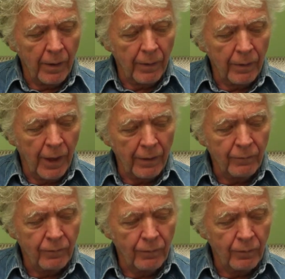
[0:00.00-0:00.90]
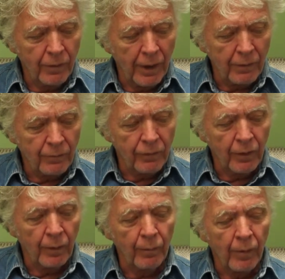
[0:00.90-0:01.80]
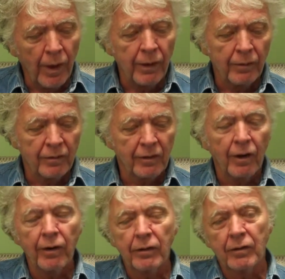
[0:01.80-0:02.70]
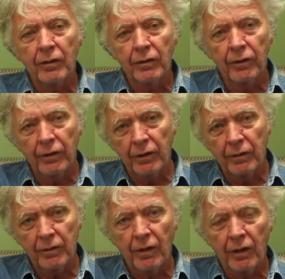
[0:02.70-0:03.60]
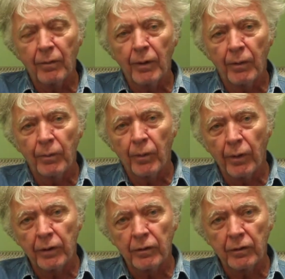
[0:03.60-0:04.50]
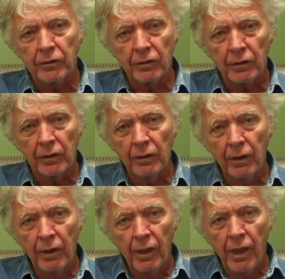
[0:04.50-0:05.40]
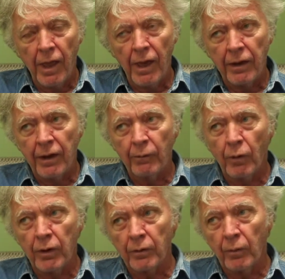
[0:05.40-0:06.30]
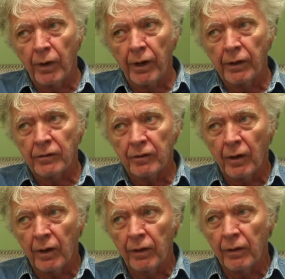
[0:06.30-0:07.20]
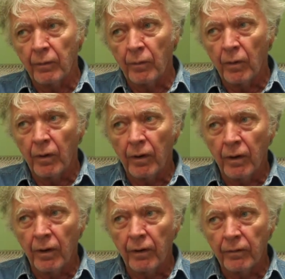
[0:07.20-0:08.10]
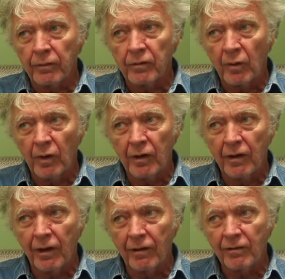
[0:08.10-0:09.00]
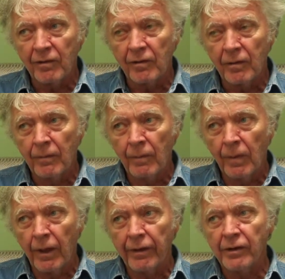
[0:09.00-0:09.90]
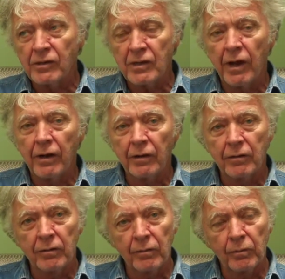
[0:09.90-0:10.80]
that film, I started to think about portraiture, and then when I saw the Warhol screen tests, I decided to